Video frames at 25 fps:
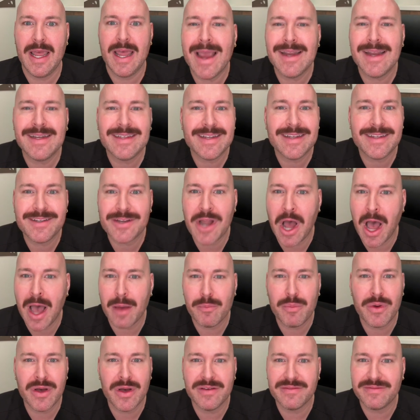I did
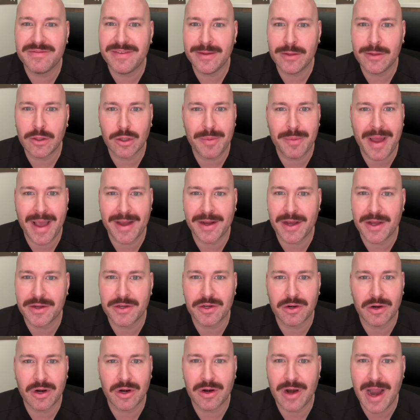not put filler back
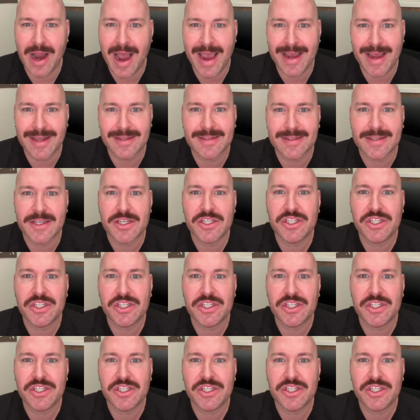under her eyes.